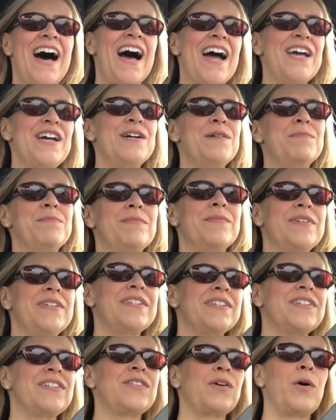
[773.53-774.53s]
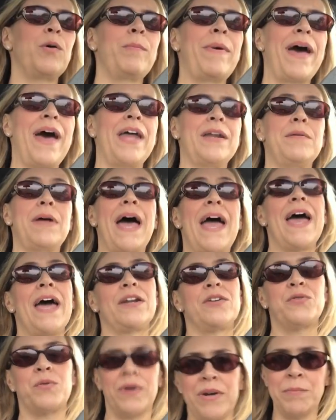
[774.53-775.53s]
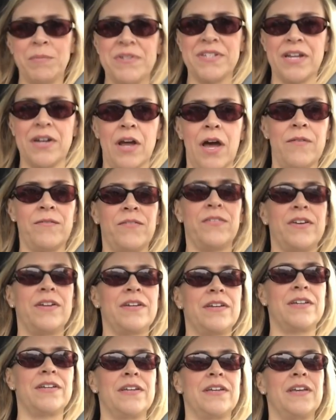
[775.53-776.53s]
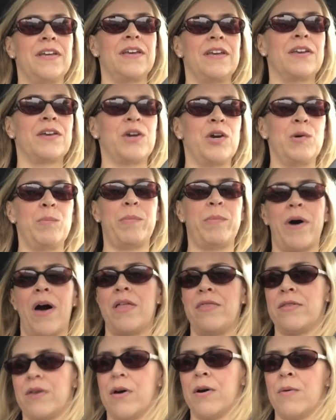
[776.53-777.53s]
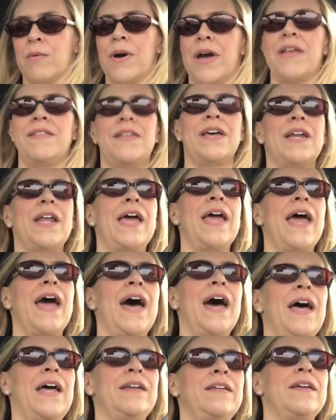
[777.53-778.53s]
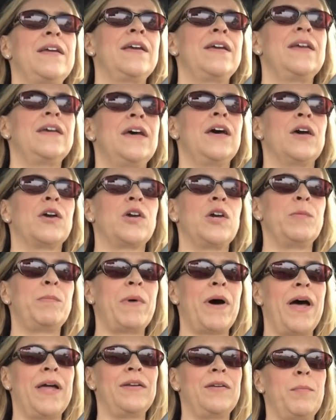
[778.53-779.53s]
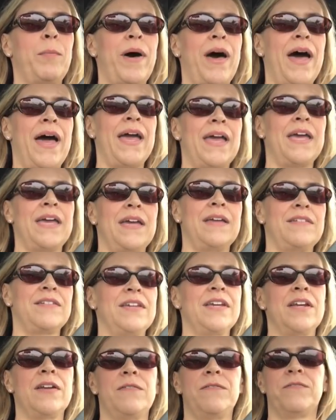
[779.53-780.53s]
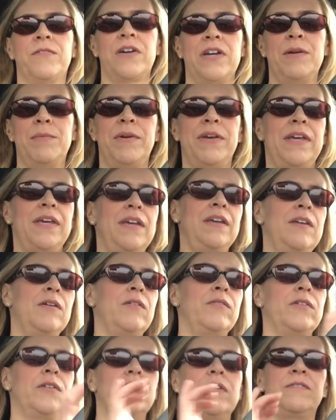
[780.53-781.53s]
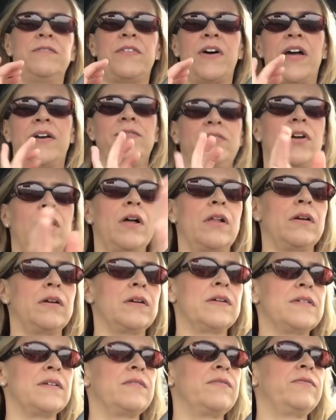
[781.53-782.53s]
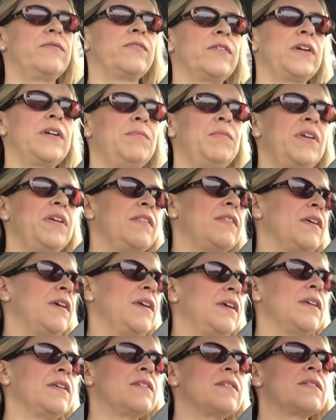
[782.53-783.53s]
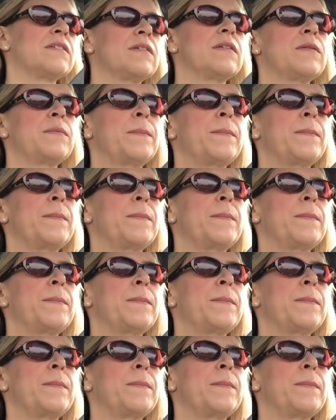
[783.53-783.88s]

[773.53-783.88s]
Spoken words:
I am so bad. I had a 20% off coupon though, and then I had a coupon to buy to get a freebie, you know, their little $5 freebie things.